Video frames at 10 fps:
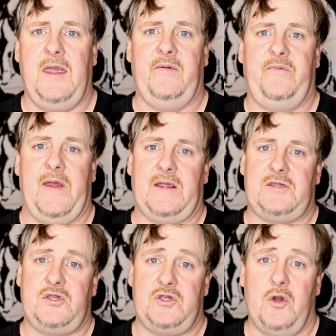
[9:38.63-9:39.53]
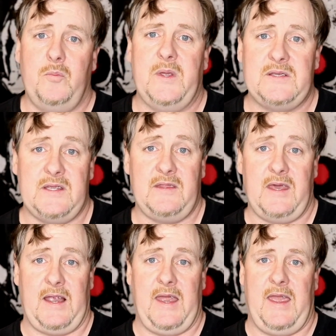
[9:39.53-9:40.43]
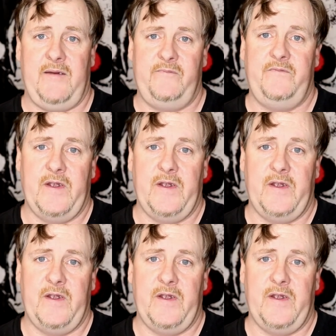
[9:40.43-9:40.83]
In fact, so busy that I have